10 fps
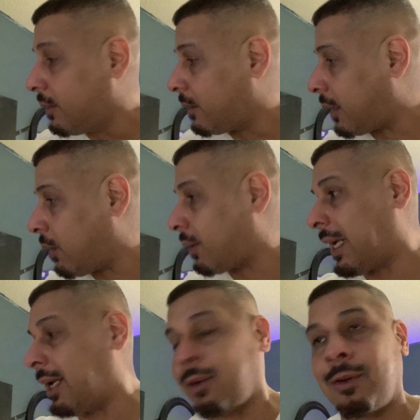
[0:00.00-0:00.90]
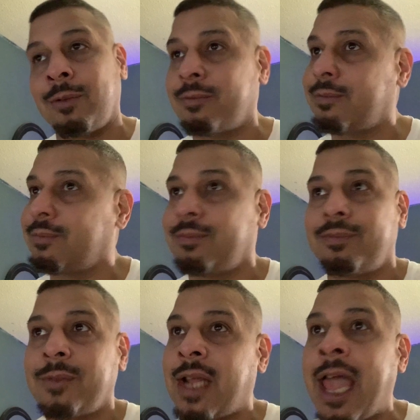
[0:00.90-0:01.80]
Like you know what I'm saying. So
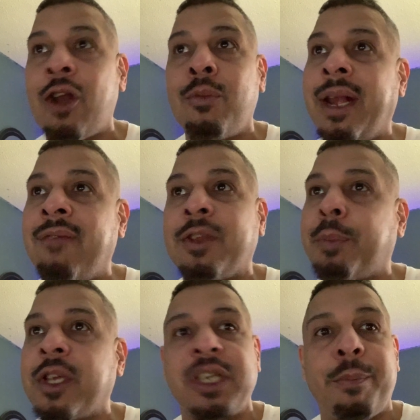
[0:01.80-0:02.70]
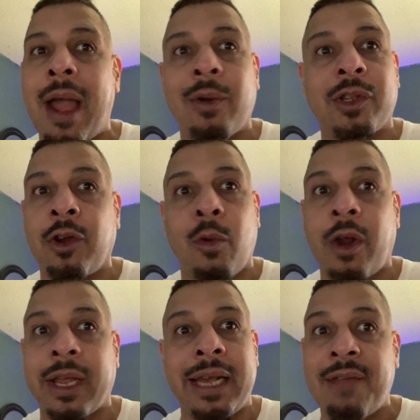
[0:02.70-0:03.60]
I don't believe his punching power is gonna
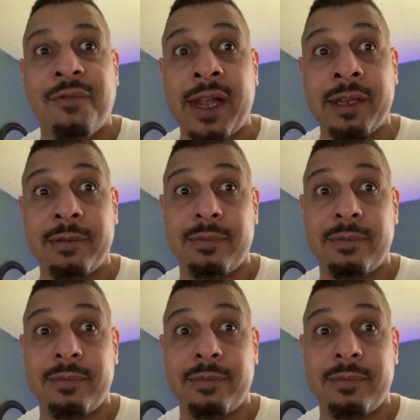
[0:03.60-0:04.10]
work in that fight.